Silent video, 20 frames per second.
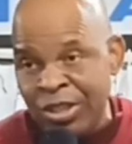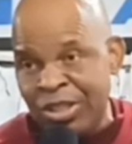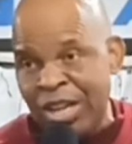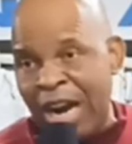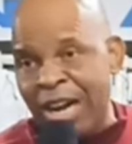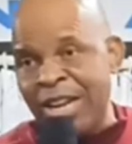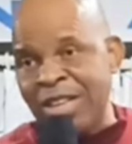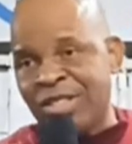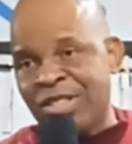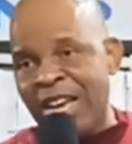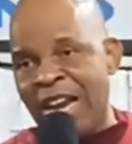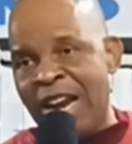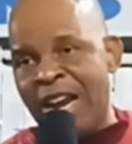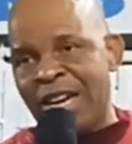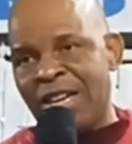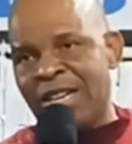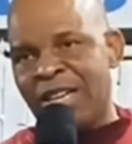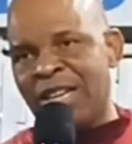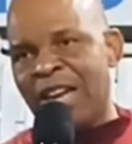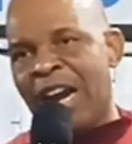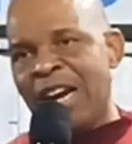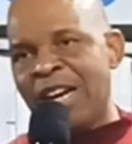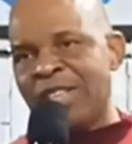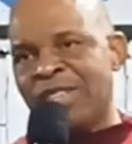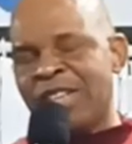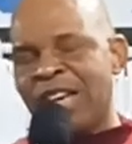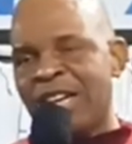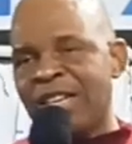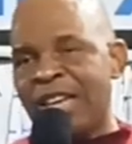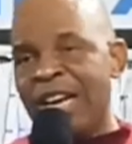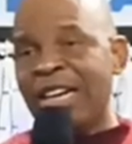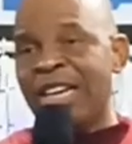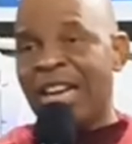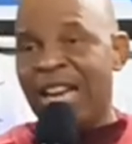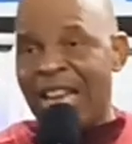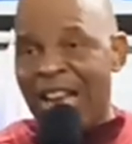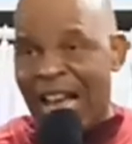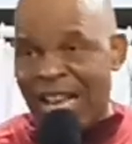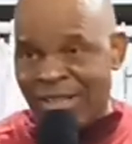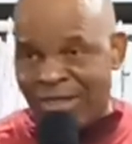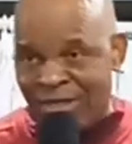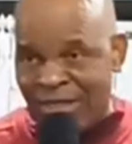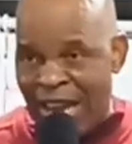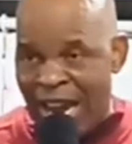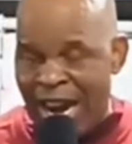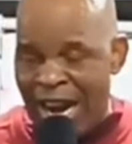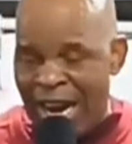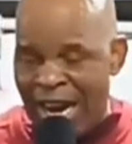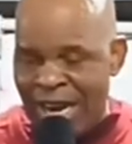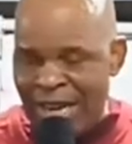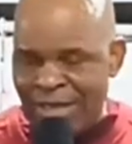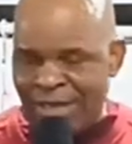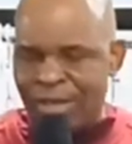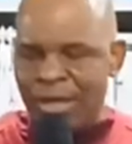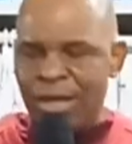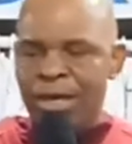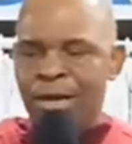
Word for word: That is it. That is it. In the last days